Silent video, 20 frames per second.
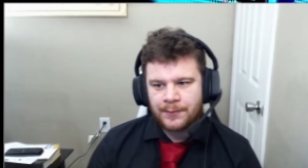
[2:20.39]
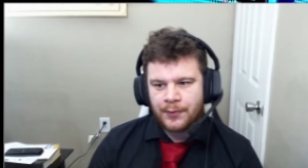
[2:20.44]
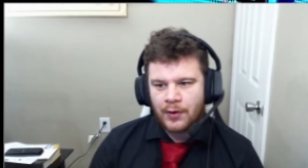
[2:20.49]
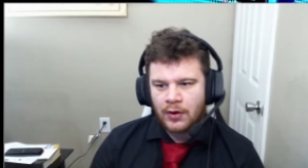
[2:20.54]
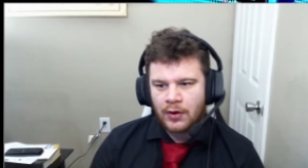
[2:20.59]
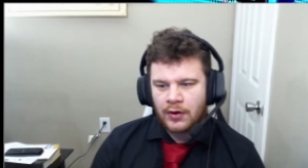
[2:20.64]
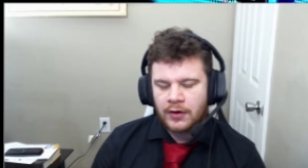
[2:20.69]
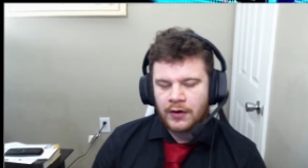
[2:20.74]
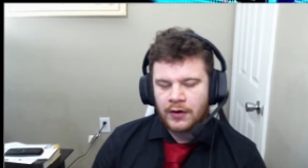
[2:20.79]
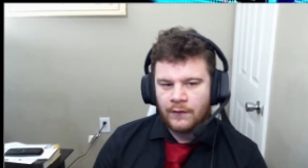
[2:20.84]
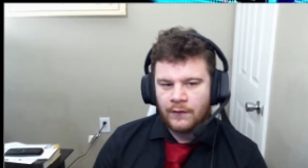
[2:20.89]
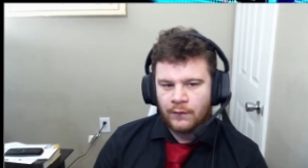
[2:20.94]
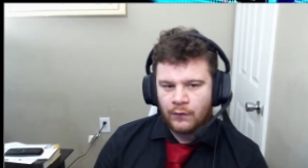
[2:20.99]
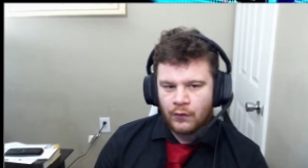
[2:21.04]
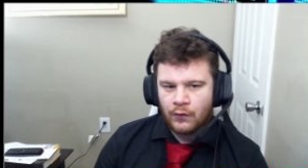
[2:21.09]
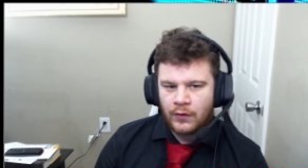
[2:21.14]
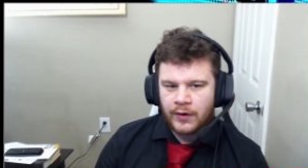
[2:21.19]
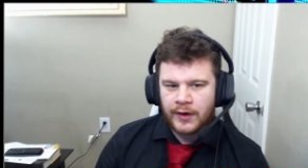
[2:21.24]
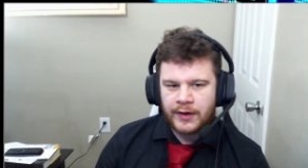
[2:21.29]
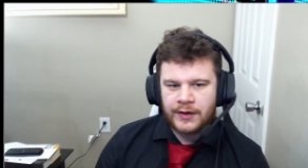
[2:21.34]
part of
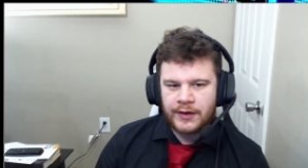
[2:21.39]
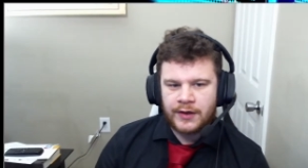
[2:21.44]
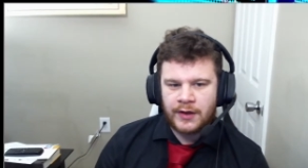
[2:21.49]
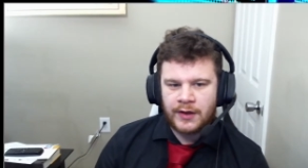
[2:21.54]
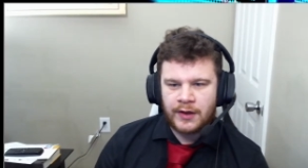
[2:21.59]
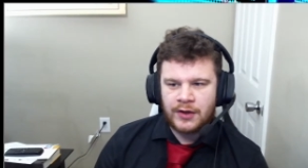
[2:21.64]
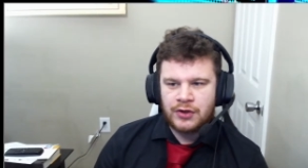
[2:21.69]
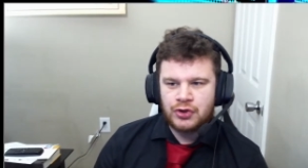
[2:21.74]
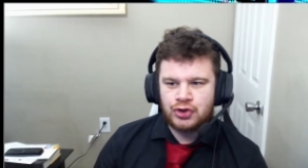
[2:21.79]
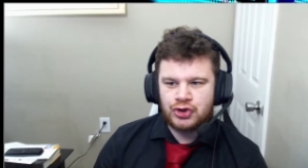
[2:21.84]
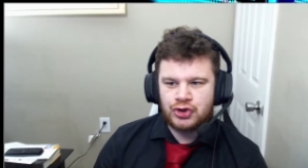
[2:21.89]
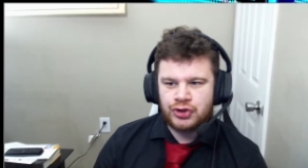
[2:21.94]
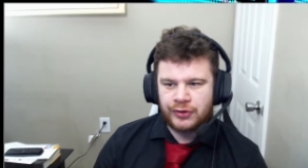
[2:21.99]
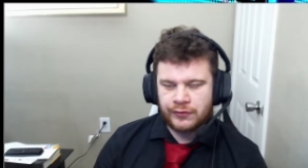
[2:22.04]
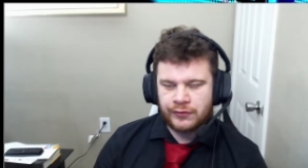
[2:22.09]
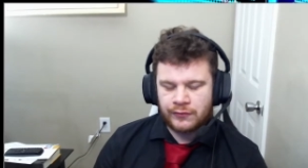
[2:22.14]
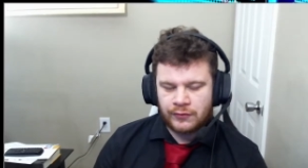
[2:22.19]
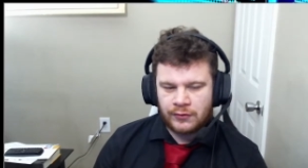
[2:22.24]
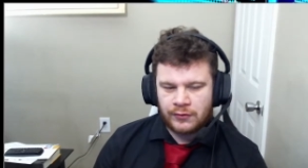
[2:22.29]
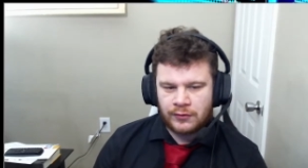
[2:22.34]
one
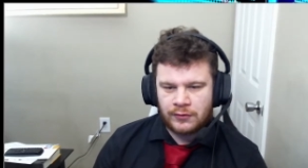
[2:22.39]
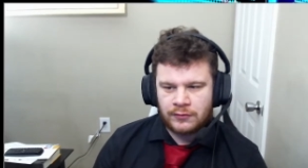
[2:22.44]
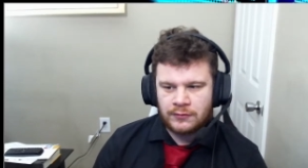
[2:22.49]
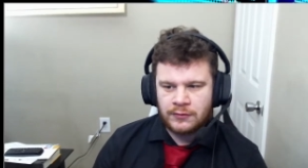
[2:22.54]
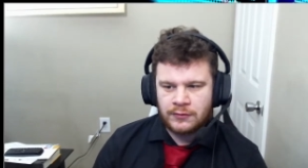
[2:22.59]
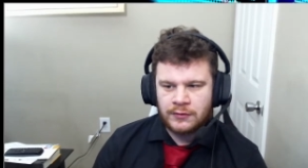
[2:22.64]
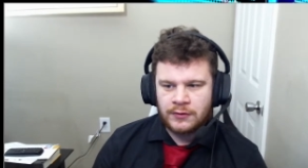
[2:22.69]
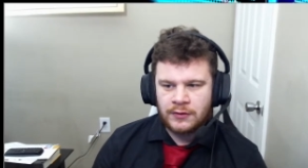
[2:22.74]
general